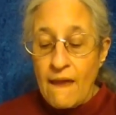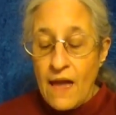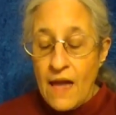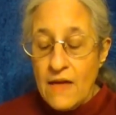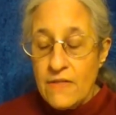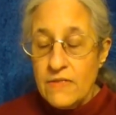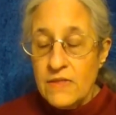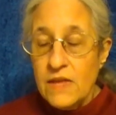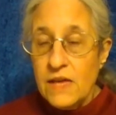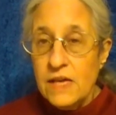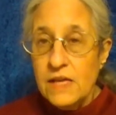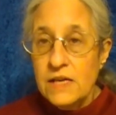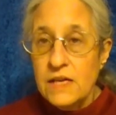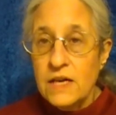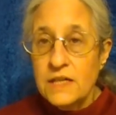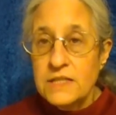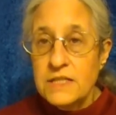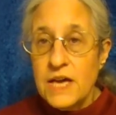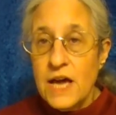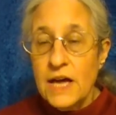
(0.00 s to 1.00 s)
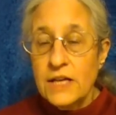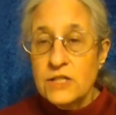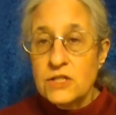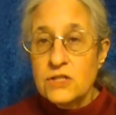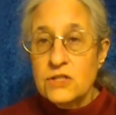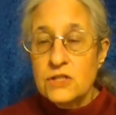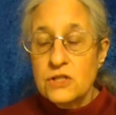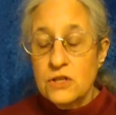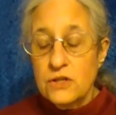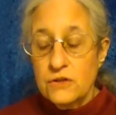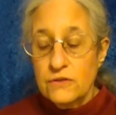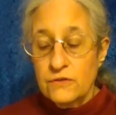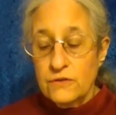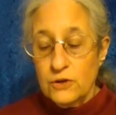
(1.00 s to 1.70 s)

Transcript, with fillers: and then attached to the